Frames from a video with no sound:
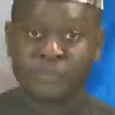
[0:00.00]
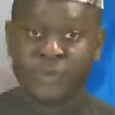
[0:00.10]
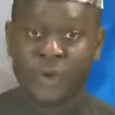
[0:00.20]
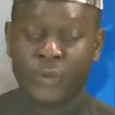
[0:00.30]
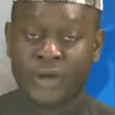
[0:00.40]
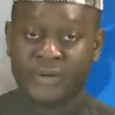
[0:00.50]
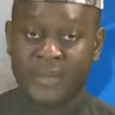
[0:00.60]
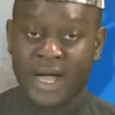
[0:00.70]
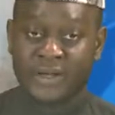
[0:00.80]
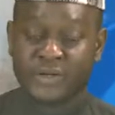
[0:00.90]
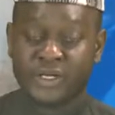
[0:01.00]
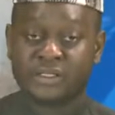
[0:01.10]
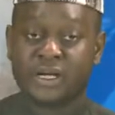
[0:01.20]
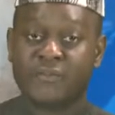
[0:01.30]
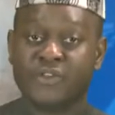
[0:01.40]
We remind you that
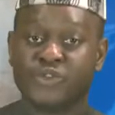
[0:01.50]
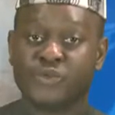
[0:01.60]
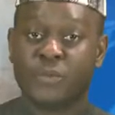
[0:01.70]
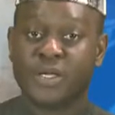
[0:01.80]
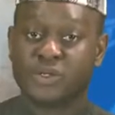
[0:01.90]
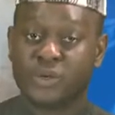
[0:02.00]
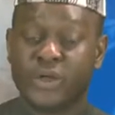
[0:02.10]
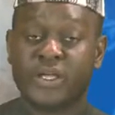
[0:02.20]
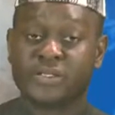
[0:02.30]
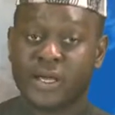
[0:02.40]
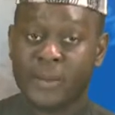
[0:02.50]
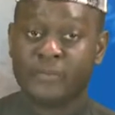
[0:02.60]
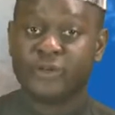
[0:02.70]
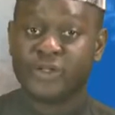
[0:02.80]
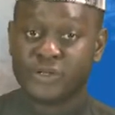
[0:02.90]
Governor Chukwuma Soludo has come
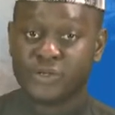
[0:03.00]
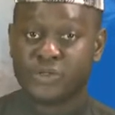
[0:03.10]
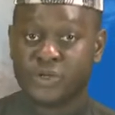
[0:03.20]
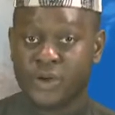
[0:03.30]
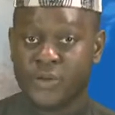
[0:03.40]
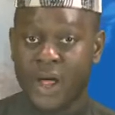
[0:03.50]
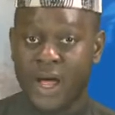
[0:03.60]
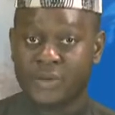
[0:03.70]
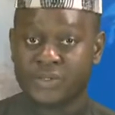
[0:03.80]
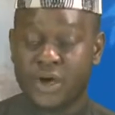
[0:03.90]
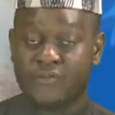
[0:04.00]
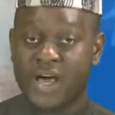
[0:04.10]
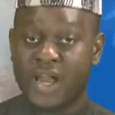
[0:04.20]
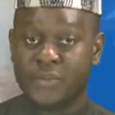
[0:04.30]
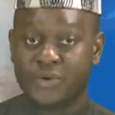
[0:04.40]
for a total turnaround of
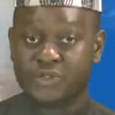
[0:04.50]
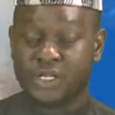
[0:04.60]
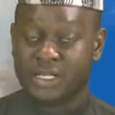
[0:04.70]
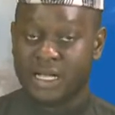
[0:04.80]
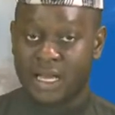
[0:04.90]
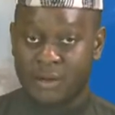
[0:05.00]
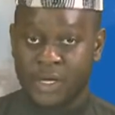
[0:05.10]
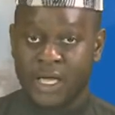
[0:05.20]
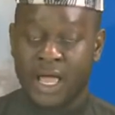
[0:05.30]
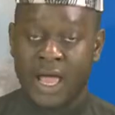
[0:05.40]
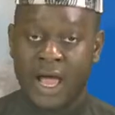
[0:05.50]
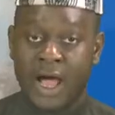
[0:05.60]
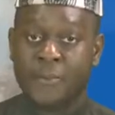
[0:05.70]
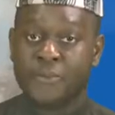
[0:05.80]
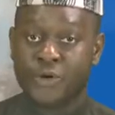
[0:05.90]
Anambra State Academy
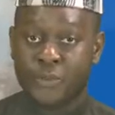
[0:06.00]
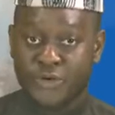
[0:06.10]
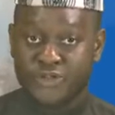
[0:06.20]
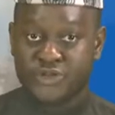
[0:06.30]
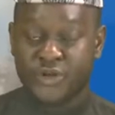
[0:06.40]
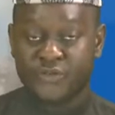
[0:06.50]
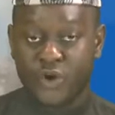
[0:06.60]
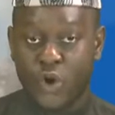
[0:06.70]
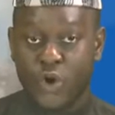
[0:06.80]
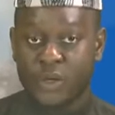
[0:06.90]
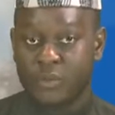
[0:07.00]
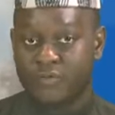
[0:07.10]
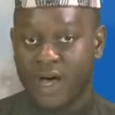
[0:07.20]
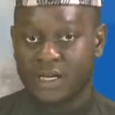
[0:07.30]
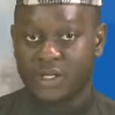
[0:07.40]
and promotion of core Igbo
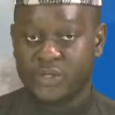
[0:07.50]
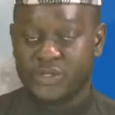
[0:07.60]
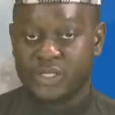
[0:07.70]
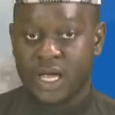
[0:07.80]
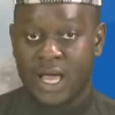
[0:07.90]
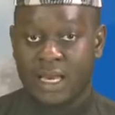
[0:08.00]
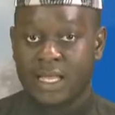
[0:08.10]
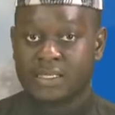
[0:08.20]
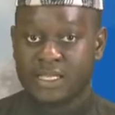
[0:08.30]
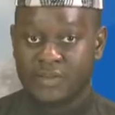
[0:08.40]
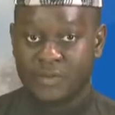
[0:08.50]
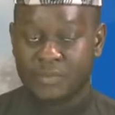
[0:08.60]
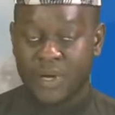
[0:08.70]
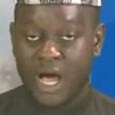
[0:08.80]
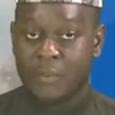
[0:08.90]
values. Let's give
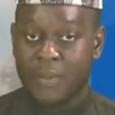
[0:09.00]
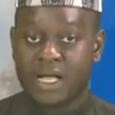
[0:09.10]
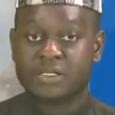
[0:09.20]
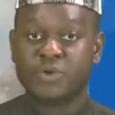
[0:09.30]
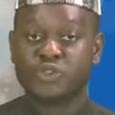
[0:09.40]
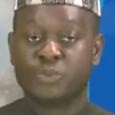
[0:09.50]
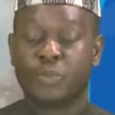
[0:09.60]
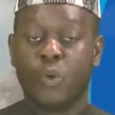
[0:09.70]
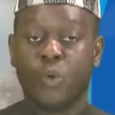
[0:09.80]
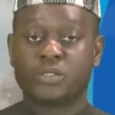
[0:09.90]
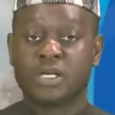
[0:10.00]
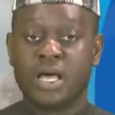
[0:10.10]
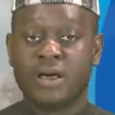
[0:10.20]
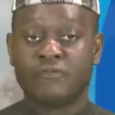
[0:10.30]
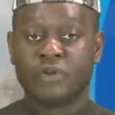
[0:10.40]
him our maximum support
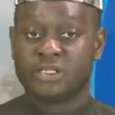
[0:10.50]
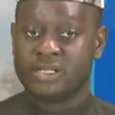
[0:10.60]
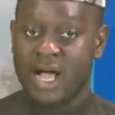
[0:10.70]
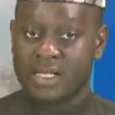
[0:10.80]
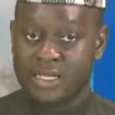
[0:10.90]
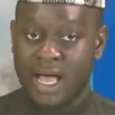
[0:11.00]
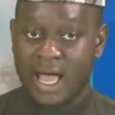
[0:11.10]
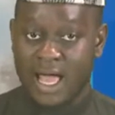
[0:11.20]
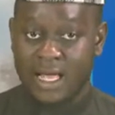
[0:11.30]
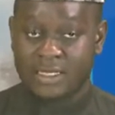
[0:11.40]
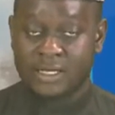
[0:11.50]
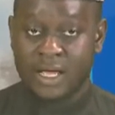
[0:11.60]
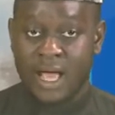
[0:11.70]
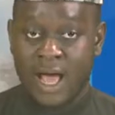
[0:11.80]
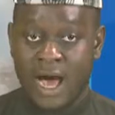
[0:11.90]
for the tasks ahead.
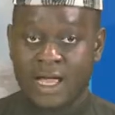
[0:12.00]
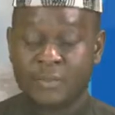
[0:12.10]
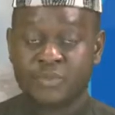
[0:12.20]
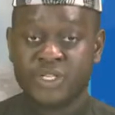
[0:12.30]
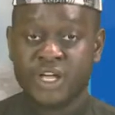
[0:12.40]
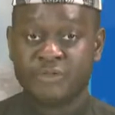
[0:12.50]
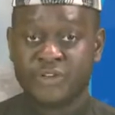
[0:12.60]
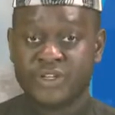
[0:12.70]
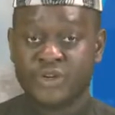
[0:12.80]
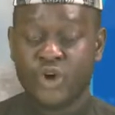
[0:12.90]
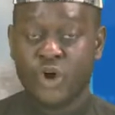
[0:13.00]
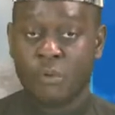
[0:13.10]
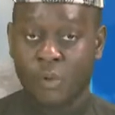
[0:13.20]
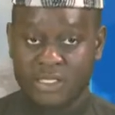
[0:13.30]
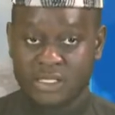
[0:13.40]
I am David
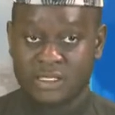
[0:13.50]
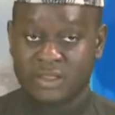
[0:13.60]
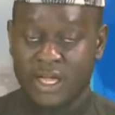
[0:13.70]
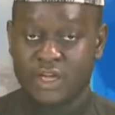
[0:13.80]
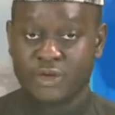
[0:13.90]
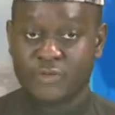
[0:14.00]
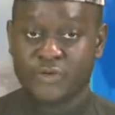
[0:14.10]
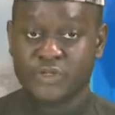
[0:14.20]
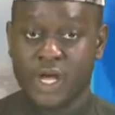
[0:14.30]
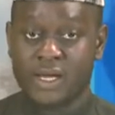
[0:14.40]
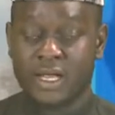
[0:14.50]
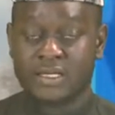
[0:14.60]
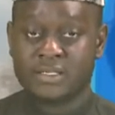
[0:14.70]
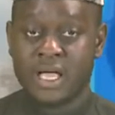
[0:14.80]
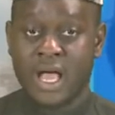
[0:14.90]
Obokwasile, thanking you for joining
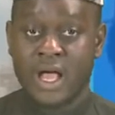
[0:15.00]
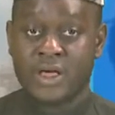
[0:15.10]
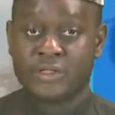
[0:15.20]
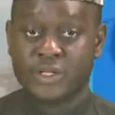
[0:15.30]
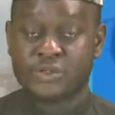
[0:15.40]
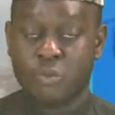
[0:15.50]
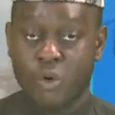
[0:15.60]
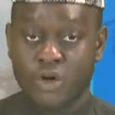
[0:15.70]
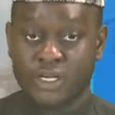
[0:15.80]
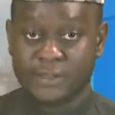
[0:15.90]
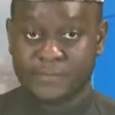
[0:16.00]
us this morning.